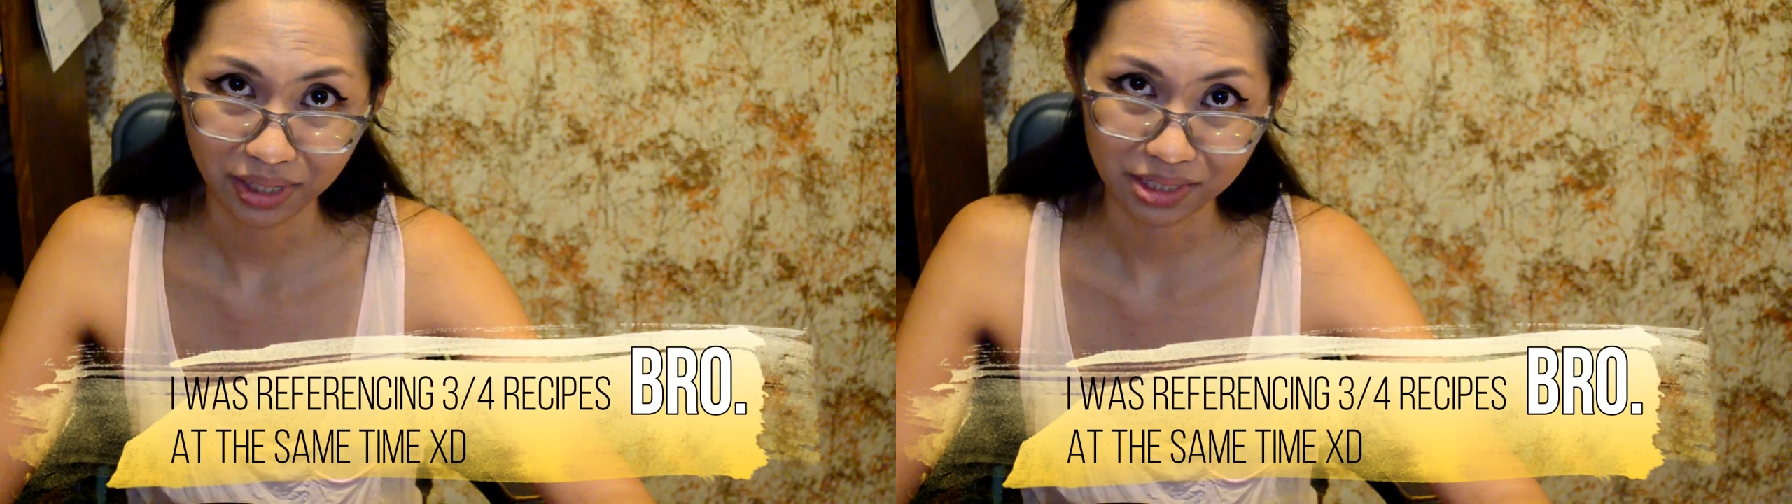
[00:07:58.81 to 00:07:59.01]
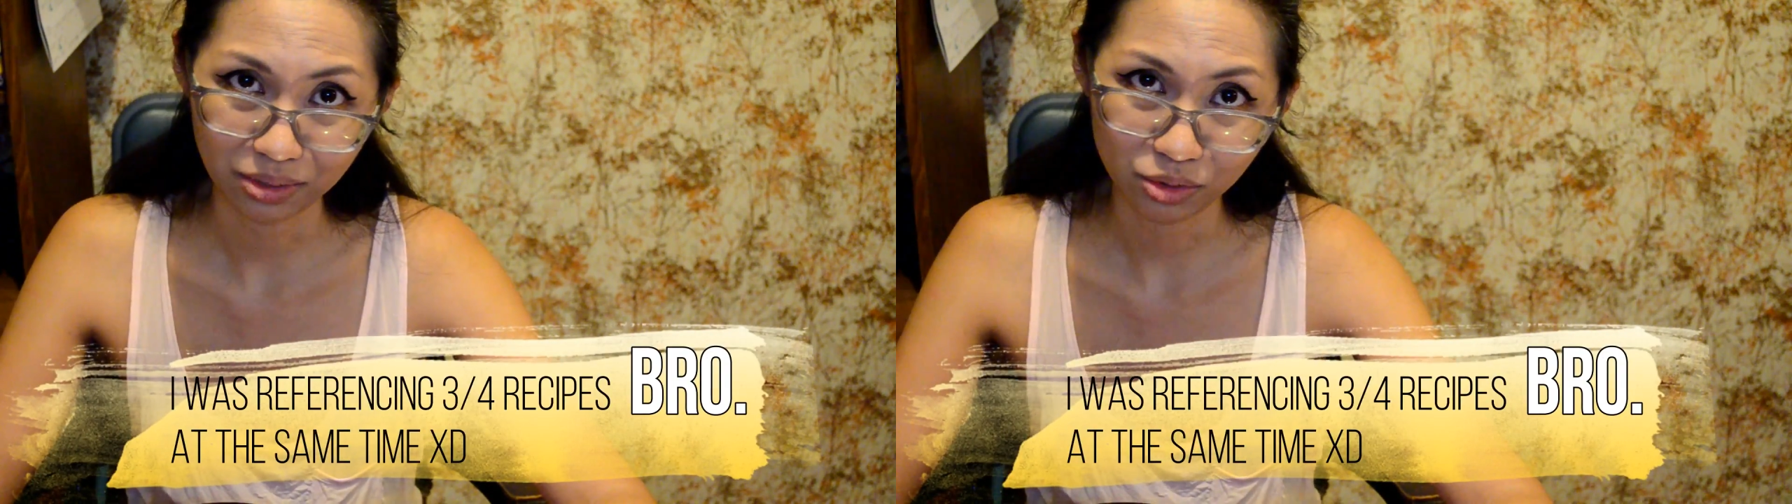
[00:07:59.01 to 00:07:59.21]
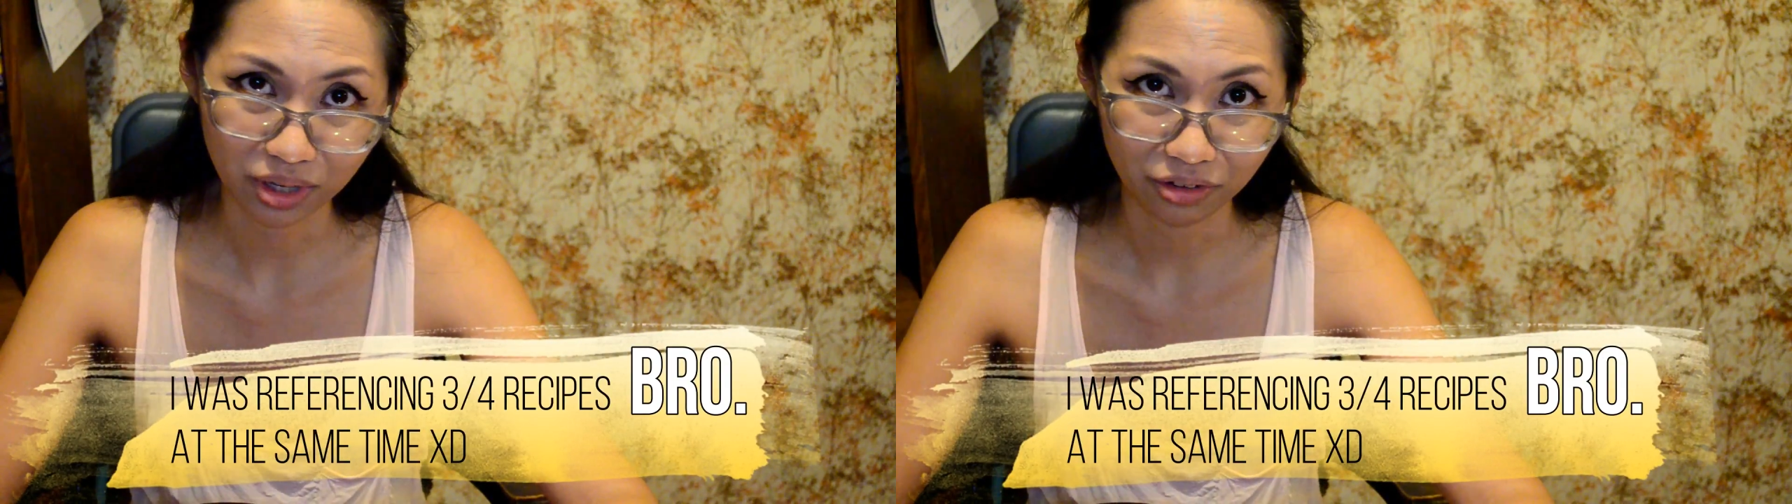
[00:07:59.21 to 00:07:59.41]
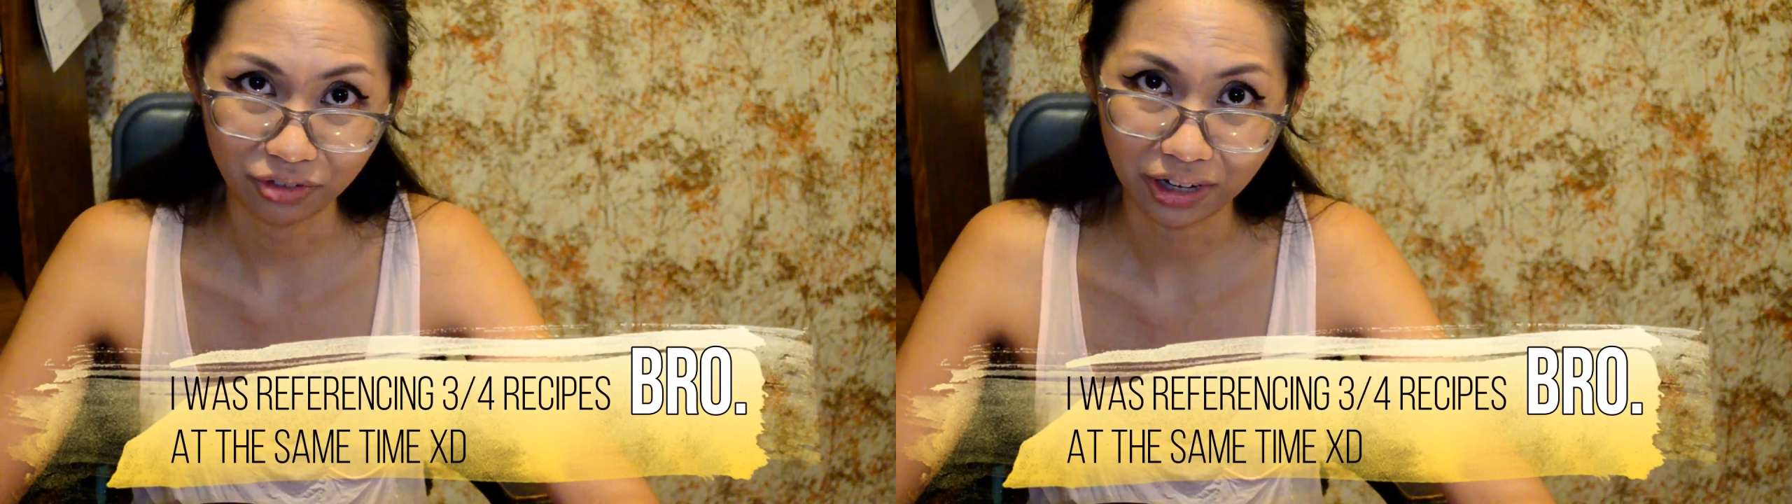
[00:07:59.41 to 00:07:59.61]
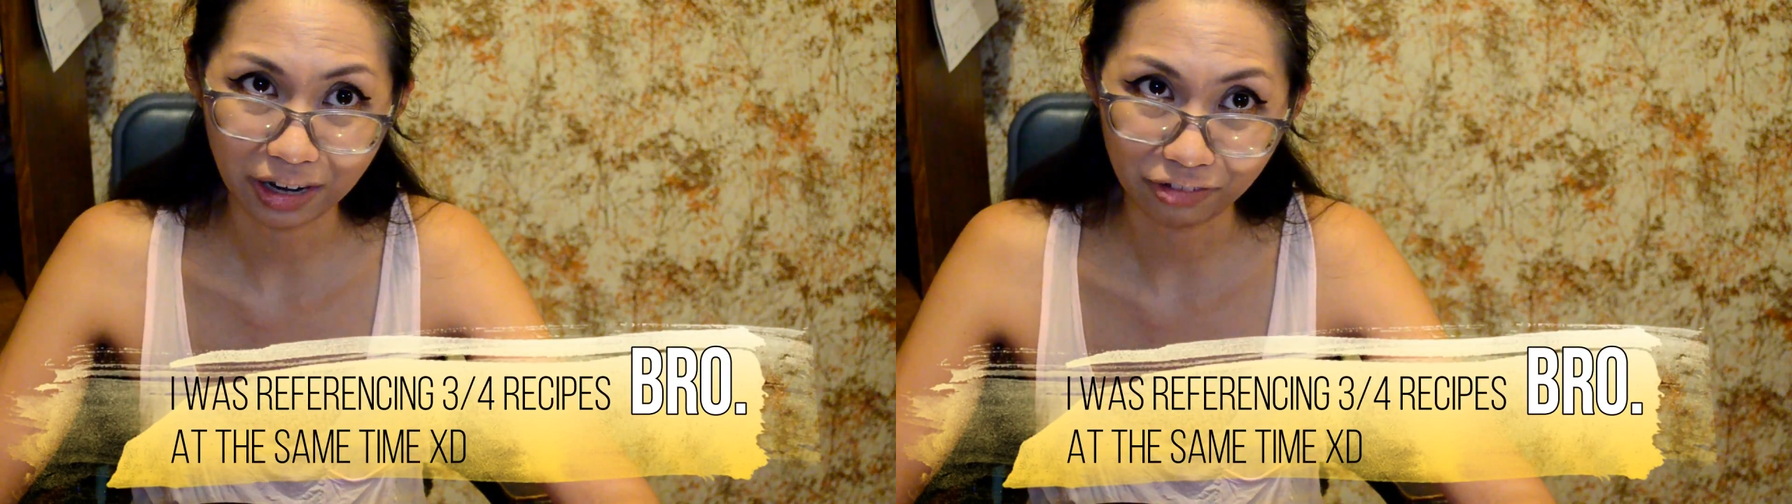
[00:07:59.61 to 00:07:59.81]
because I was trying to
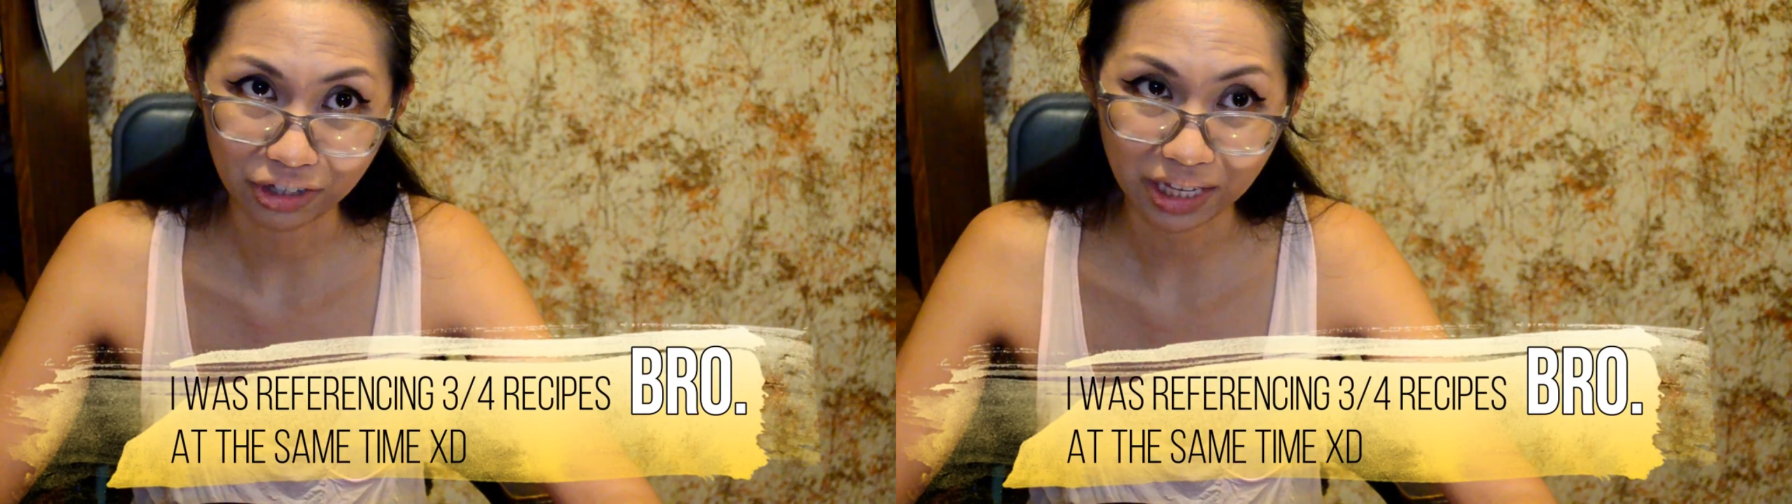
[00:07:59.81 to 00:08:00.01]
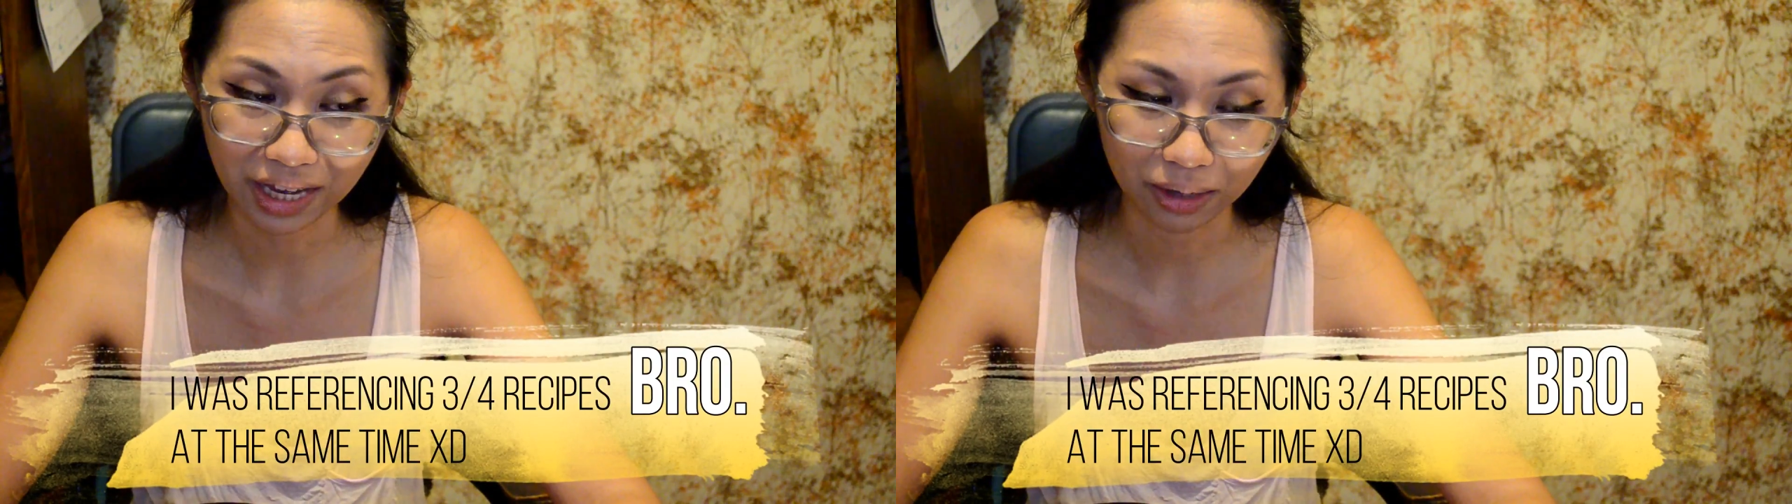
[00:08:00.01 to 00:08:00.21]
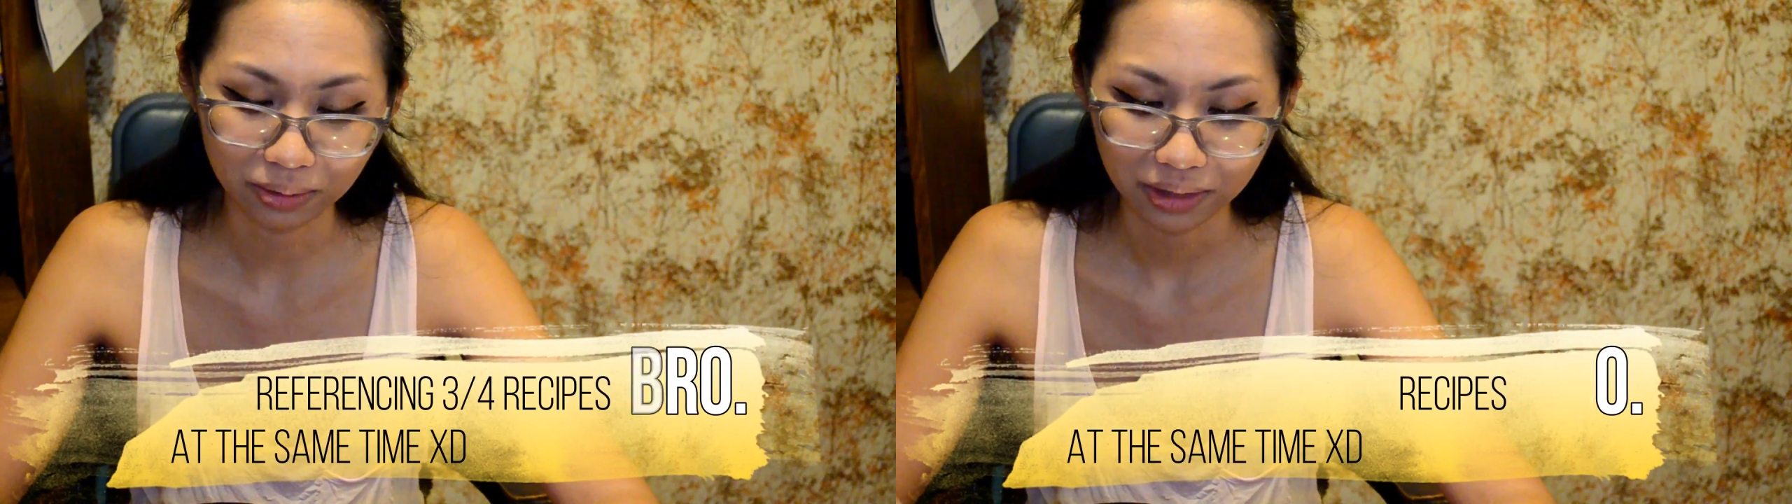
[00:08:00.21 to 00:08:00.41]
figure everything out.